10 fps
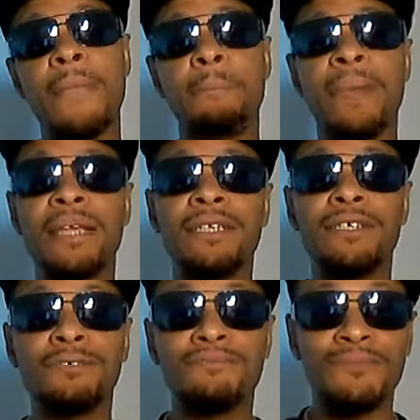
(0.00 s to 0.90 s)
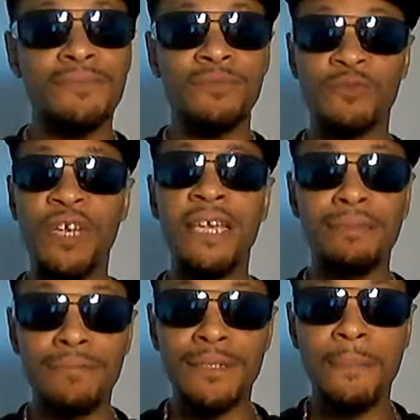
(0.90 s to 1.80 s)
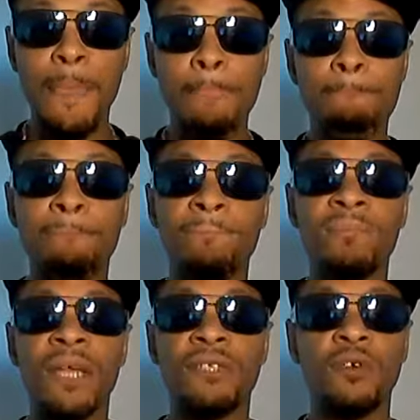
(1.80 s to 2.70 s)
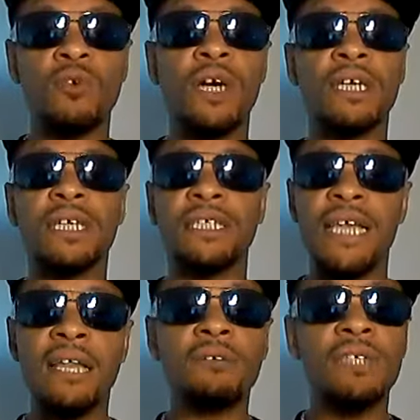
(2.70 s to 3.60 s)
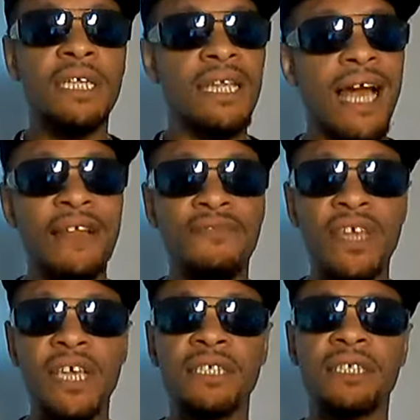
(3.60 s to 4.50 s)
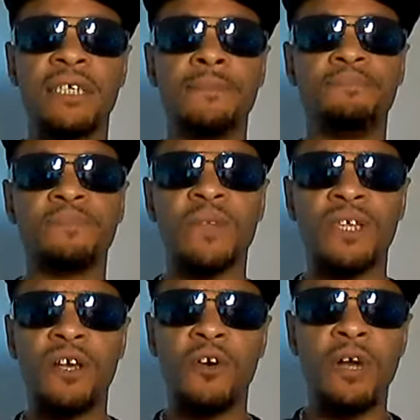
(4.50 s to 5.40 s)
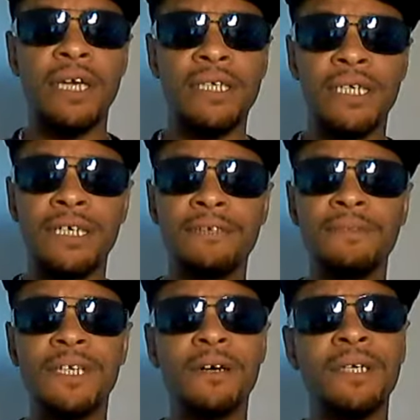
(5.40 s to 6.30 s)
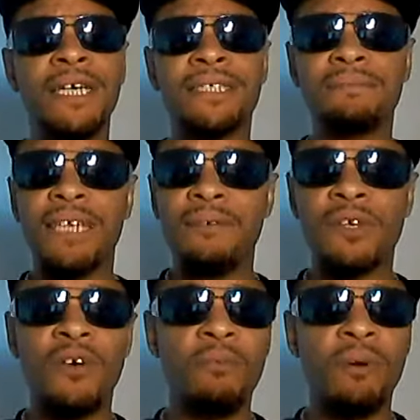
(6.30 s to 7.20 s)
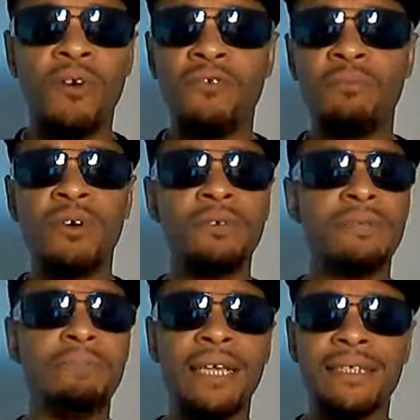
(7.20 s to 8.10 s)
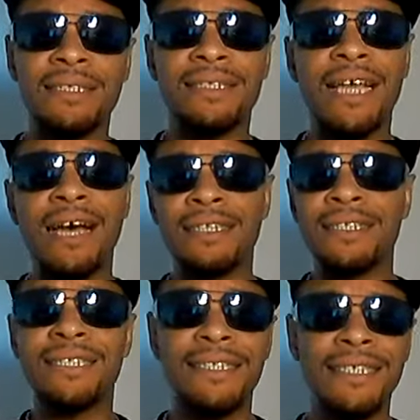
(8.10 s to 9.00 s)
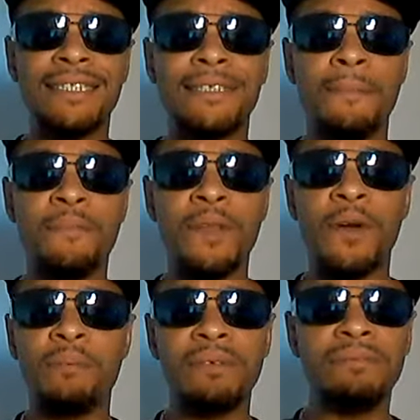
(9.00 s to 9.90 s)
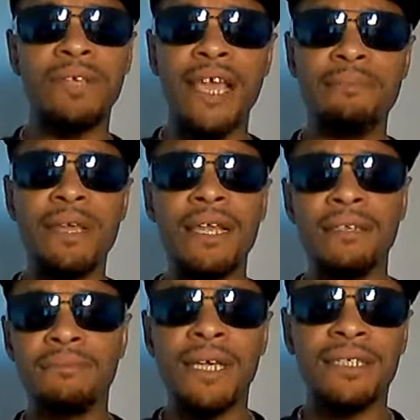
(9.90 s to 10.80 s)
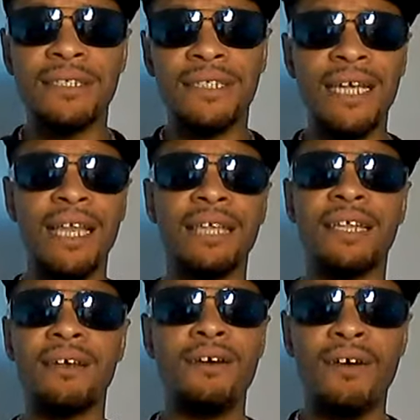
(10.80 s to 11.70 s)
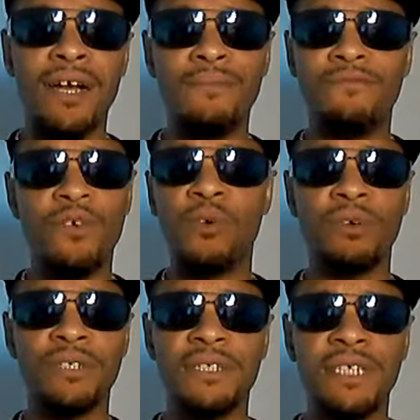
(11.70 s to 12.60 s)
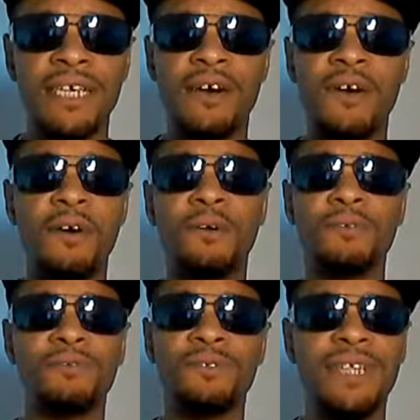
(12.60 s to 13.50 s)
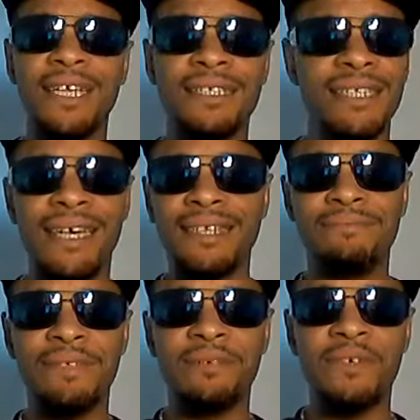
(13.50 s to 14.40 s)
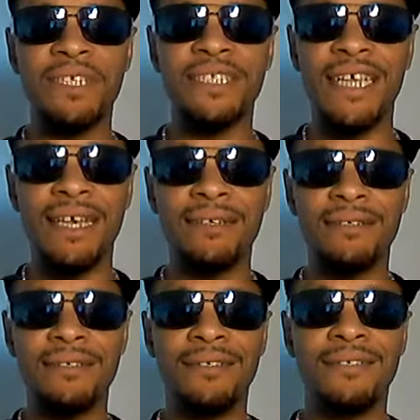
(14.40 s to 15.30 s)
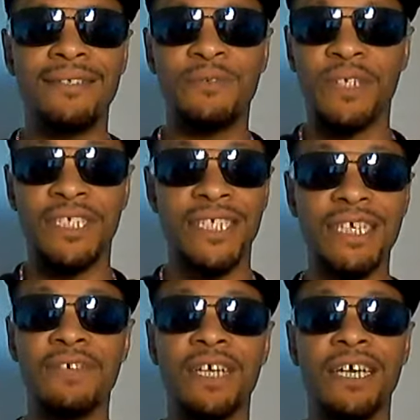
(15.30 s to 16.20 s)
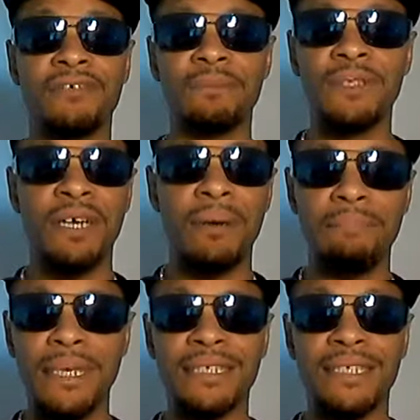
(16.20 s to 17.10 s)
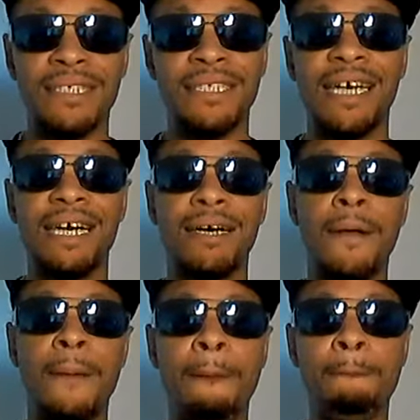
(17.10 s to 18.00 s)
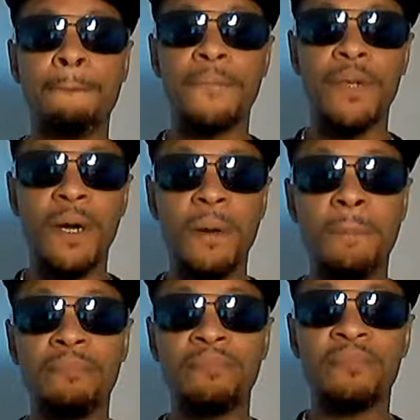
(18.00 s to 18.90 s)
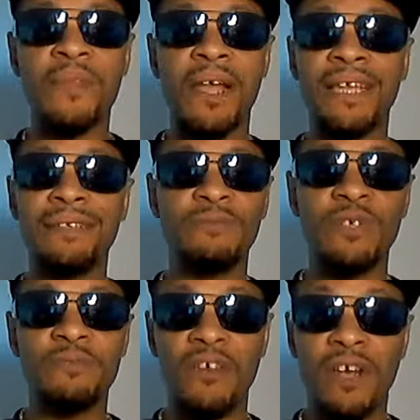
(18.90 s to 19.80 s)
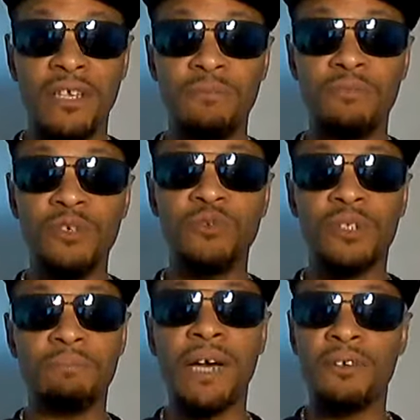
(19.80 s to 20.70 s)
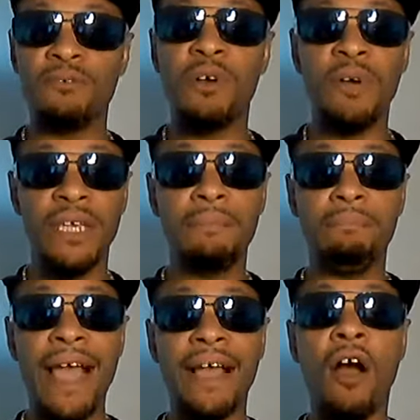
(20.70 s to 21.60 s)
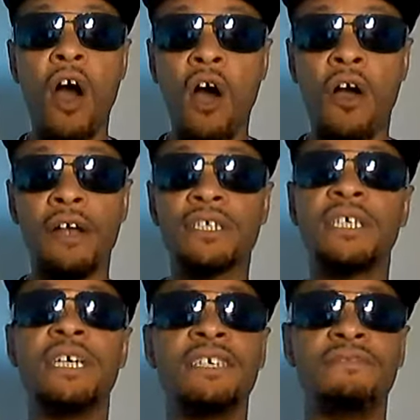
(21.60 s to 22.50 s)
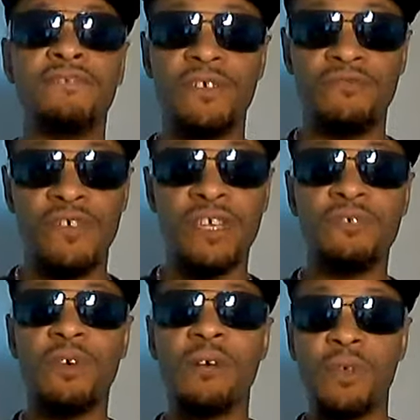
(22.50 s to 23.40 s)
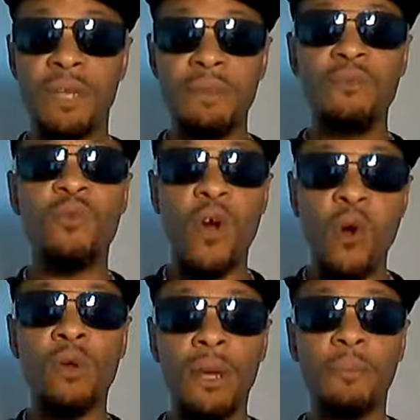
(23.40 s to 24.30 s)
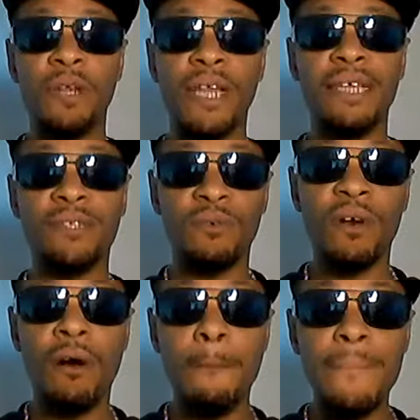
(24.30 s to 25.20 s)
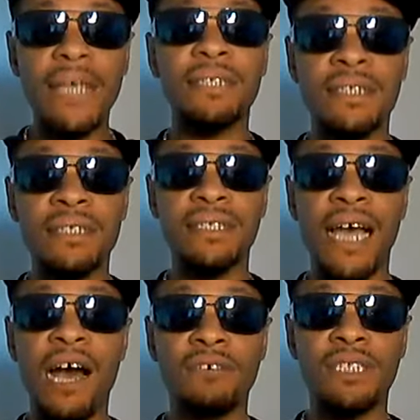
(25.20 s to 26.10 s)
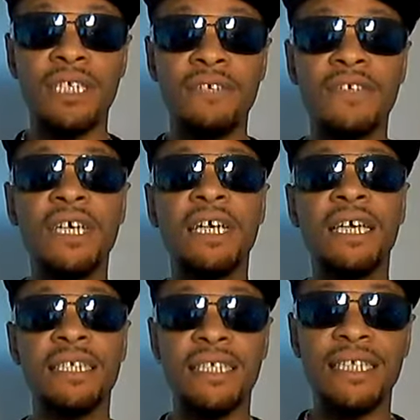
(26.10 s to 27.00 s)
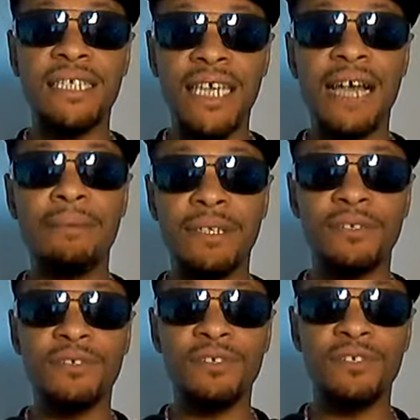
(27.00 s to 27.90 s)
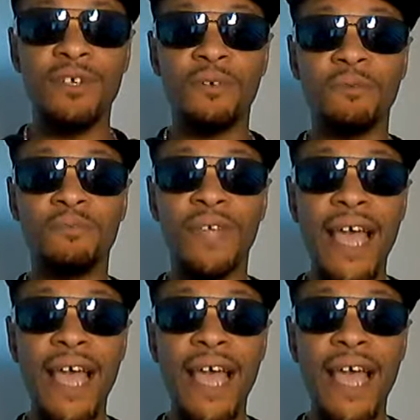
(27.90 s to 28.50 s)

Man, you know, ribs. So Canelo done a lot of things, you know, and, you know, sometimes we go overboard with the Mexican style, this and this. You know, people, hey, man, the Mexican style, like they all come forward and they all do. That's not even, what is that? What's the angle up if you're talking about Mexican style, you know? And then when he fought Lemieux, somebody who's going to hit him back hard, if you pray you would, well, let me hold up on that so-called Mexican style stuff until it's time to, you know, to